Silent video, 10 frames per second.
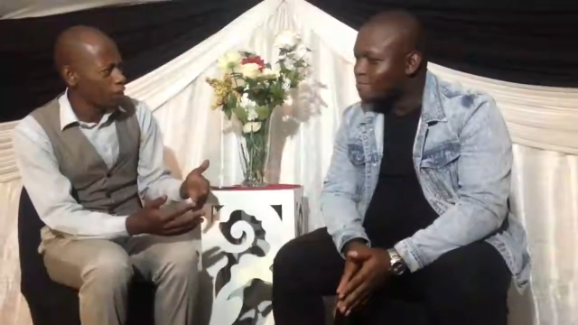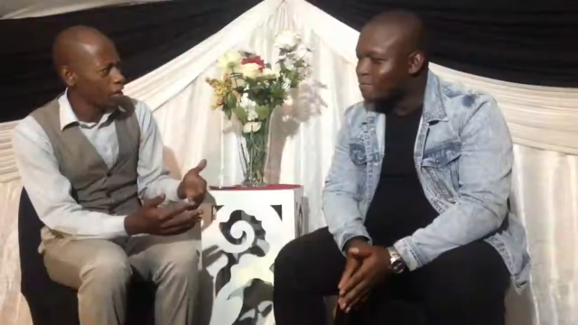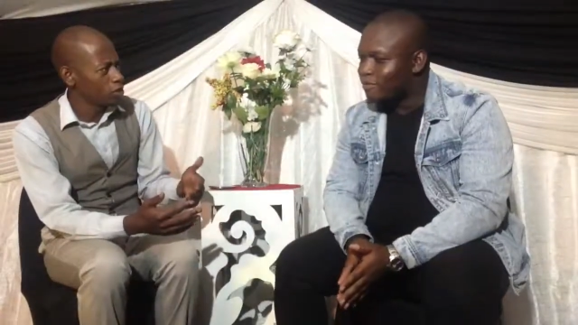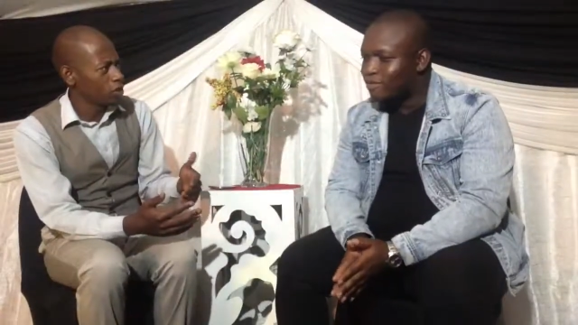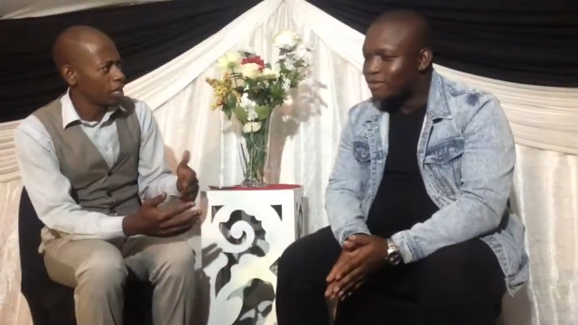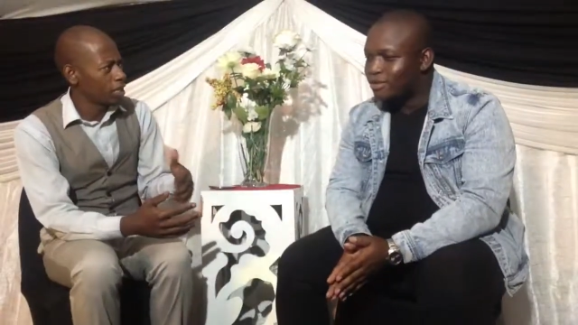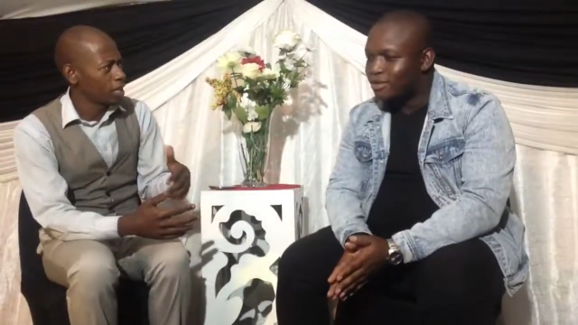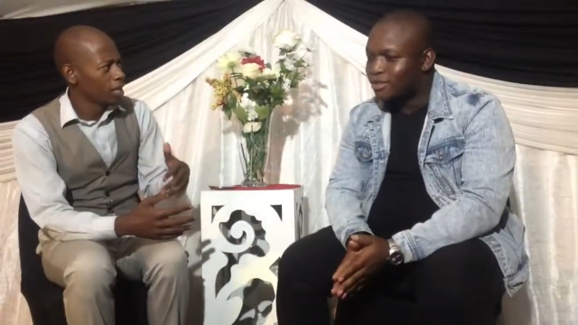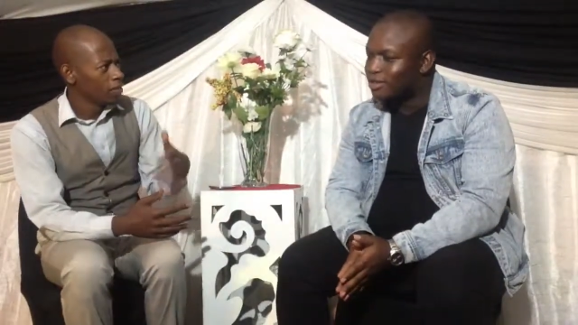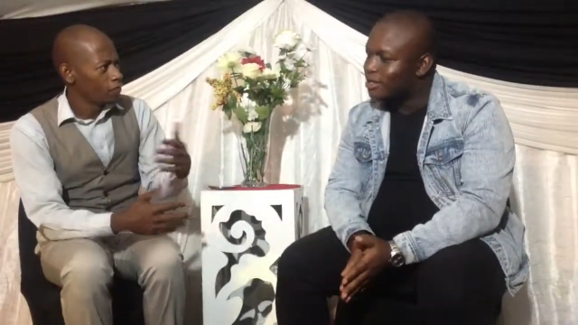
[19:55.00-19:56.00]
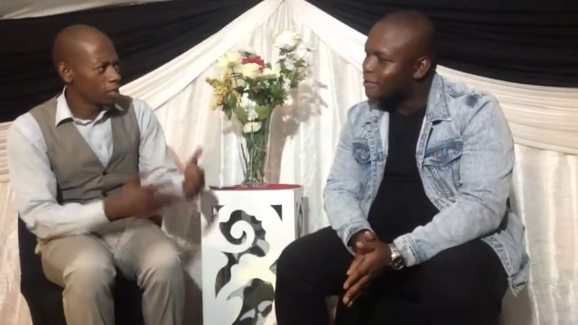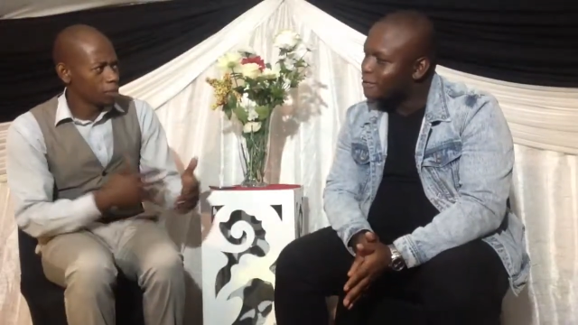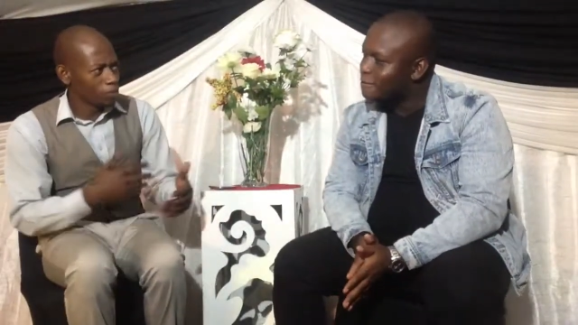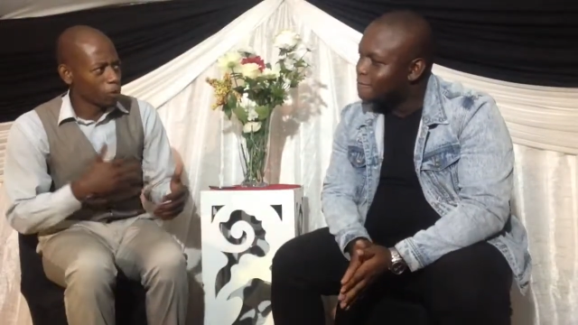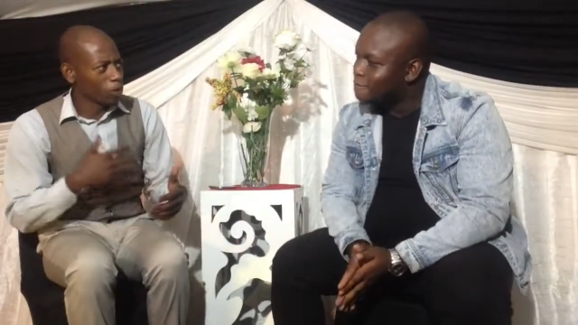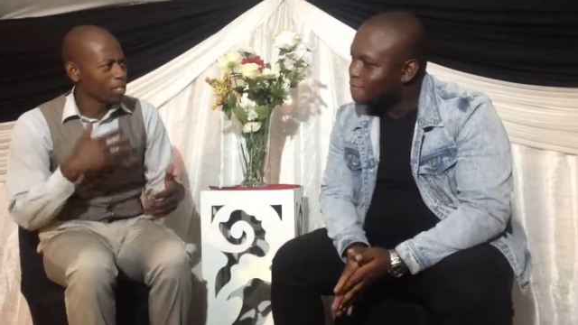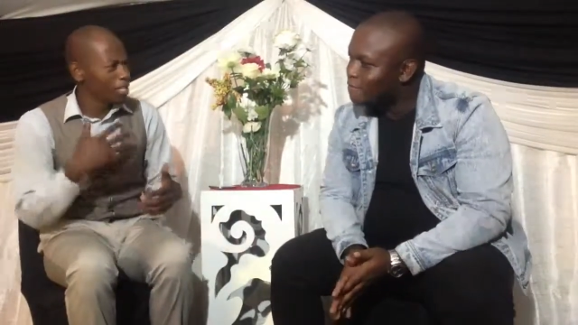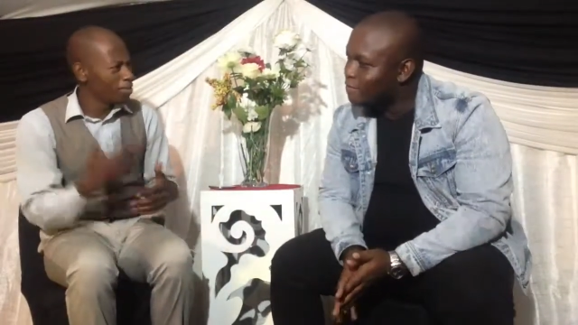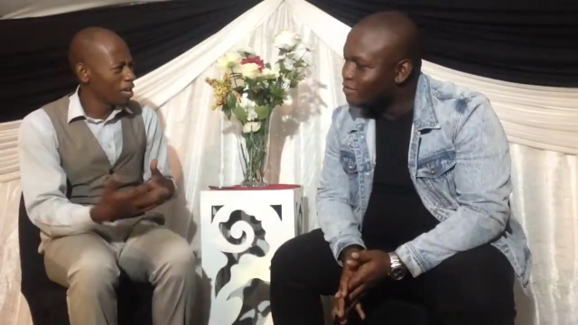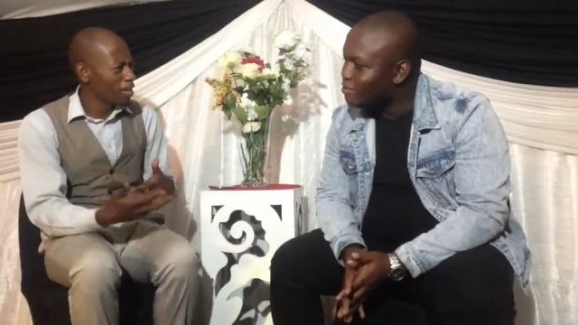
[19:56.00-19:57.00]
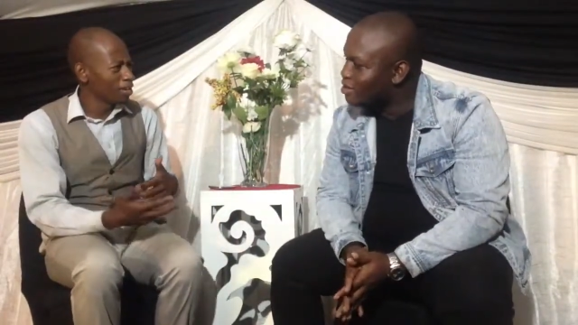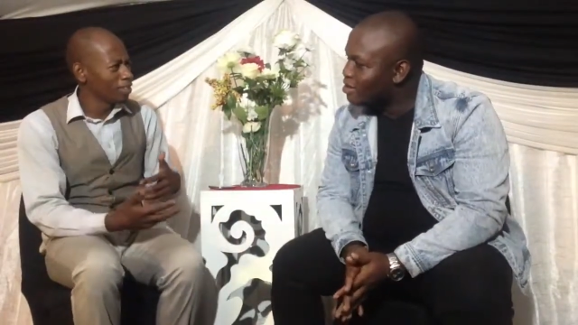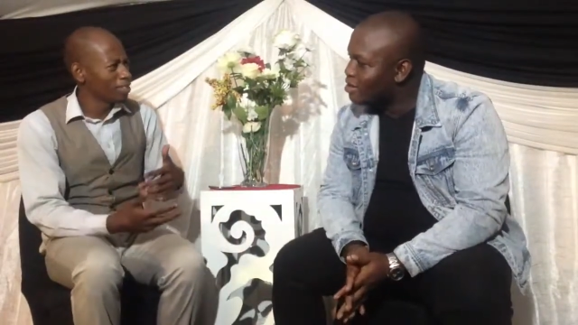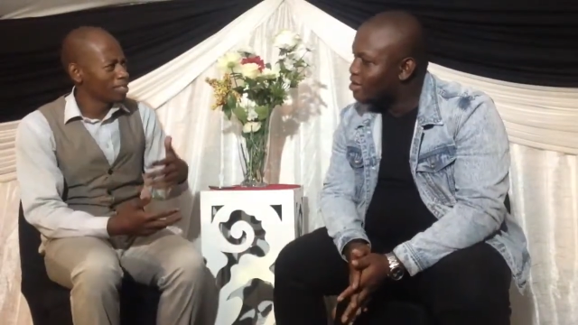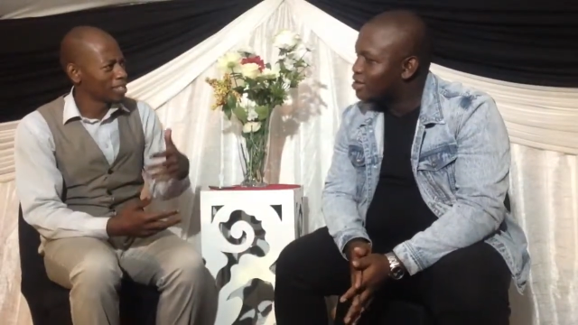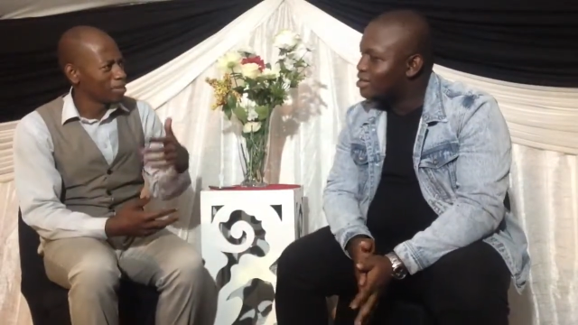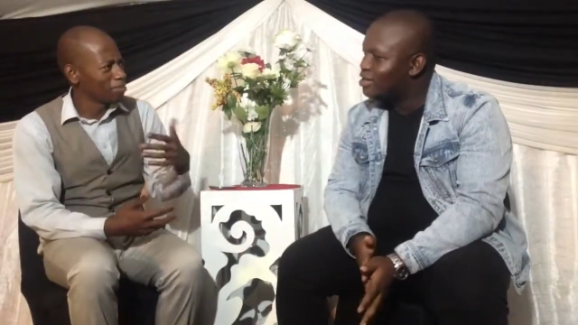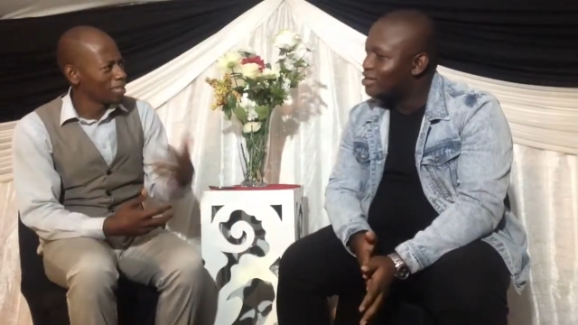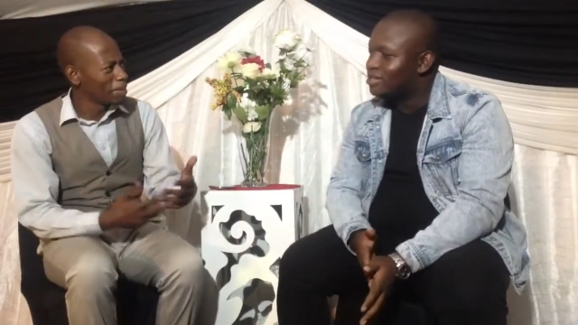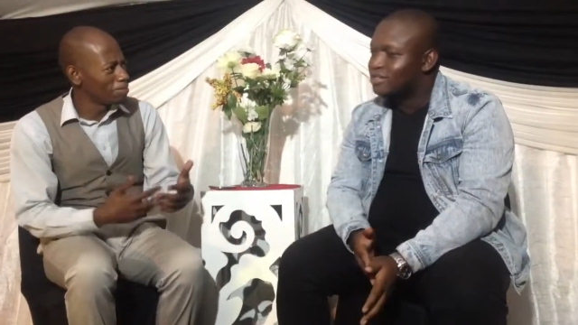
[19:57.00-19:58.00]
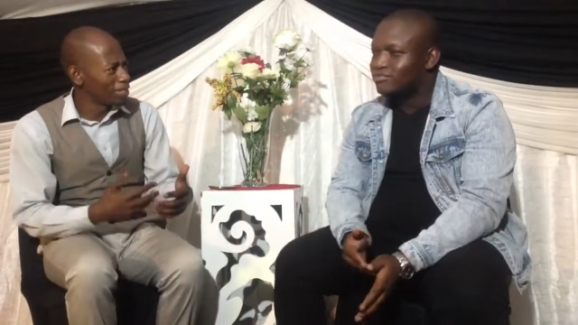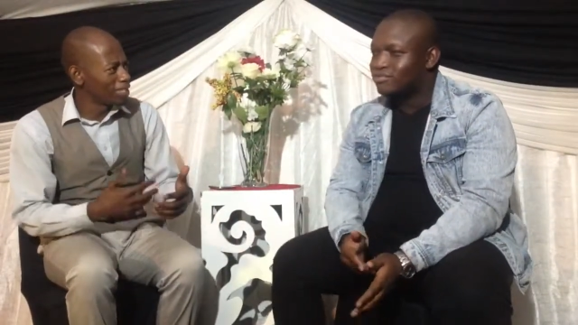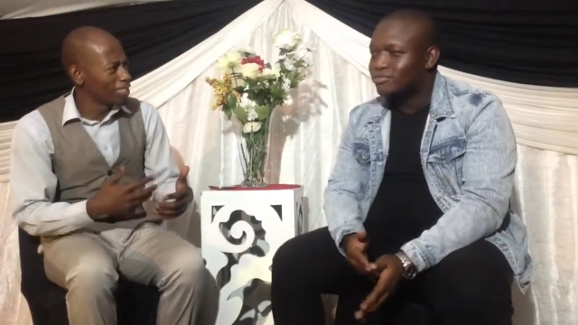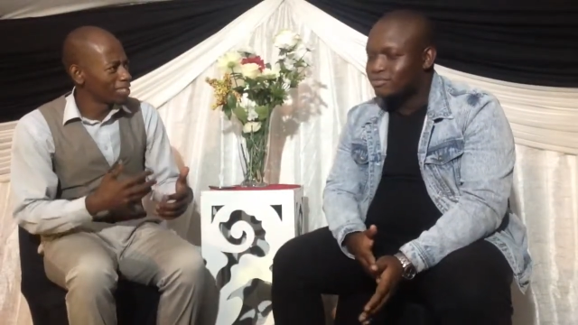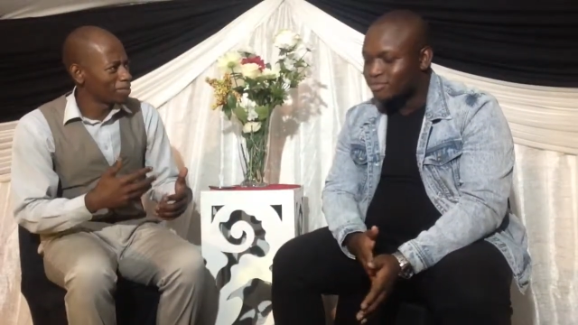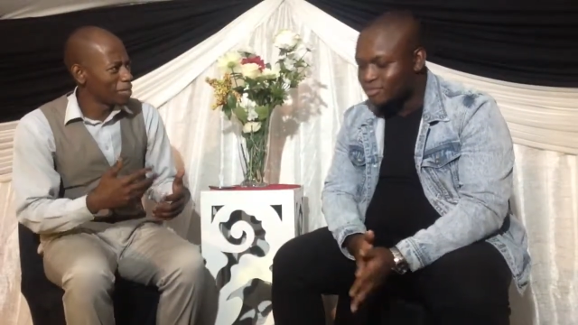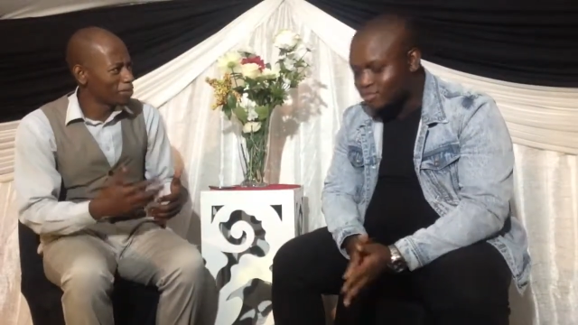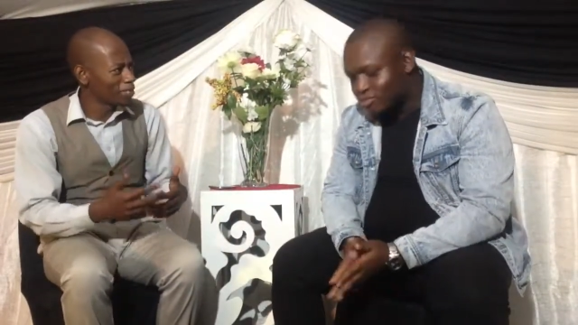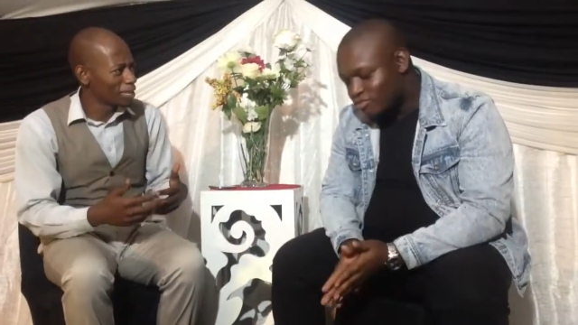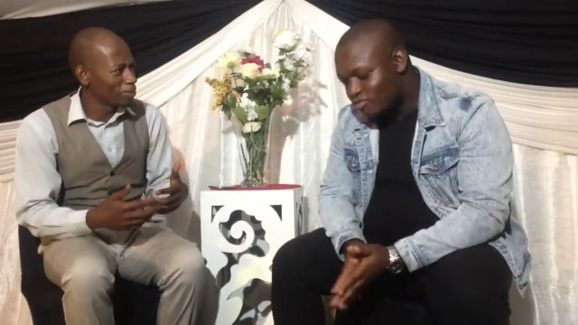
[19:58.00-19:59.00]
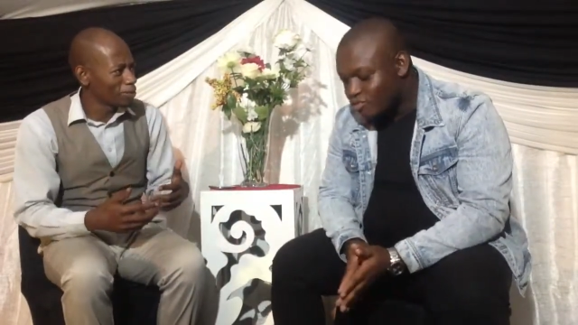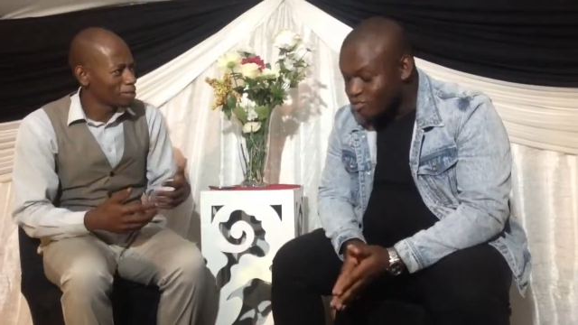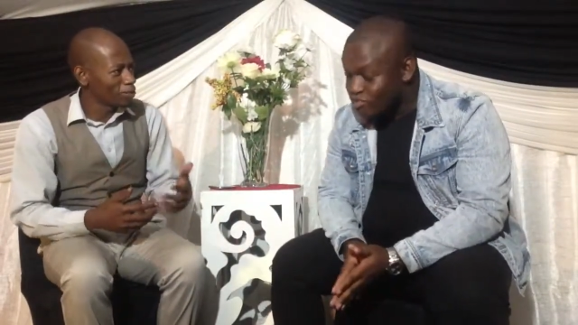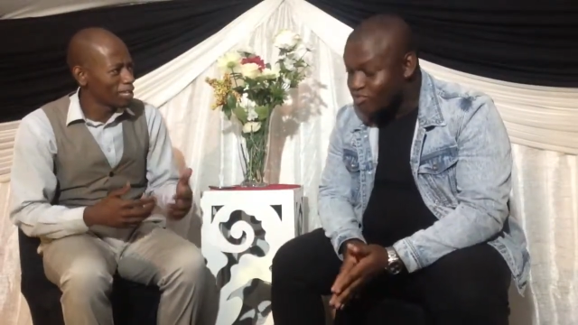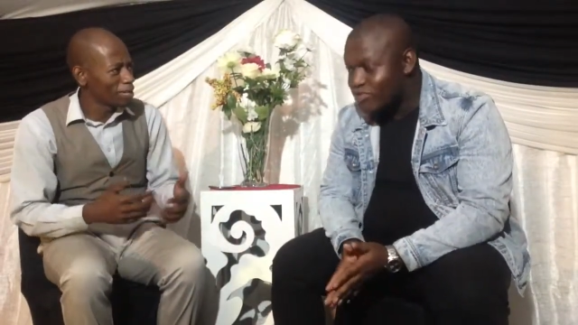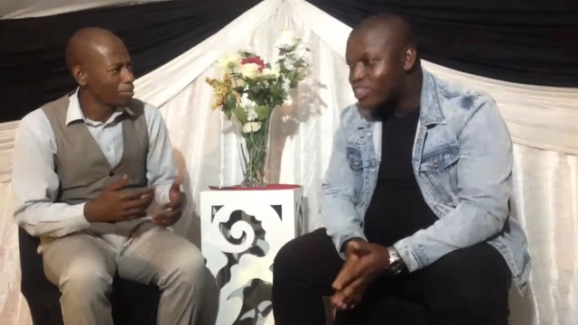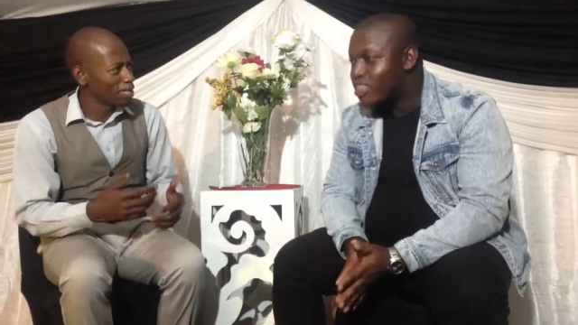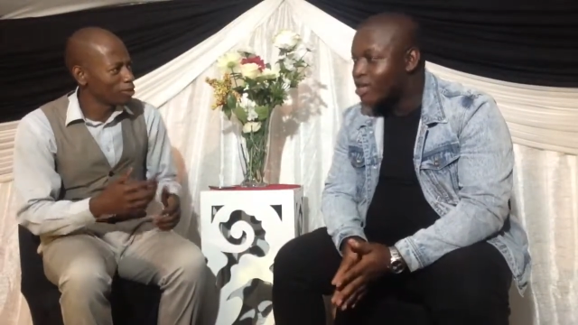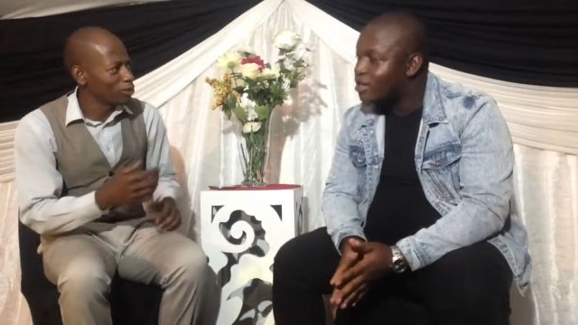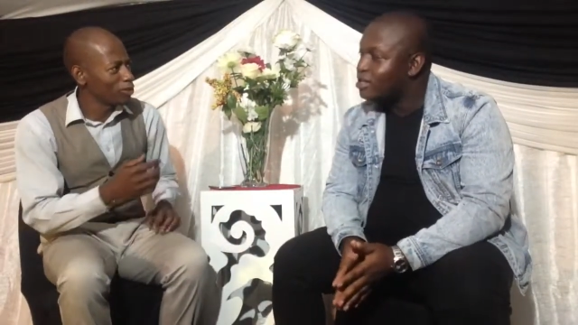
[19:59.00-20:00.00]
Speaker 1: find you? Like Facebook, emails, um, numbers. Maybe someone wants to get married